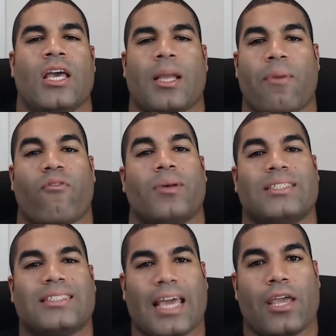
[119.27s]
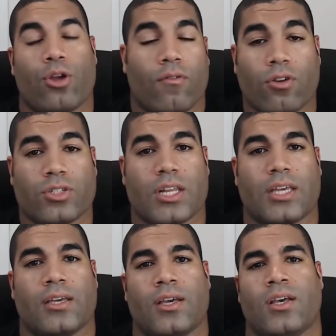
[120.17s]
coming from a state university.
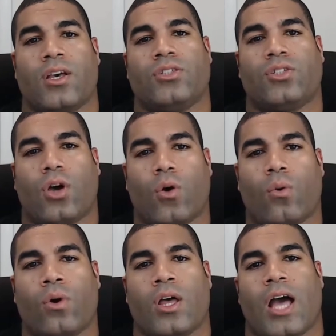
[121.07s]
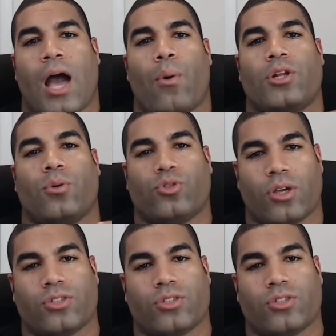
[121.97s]
So I wanted to address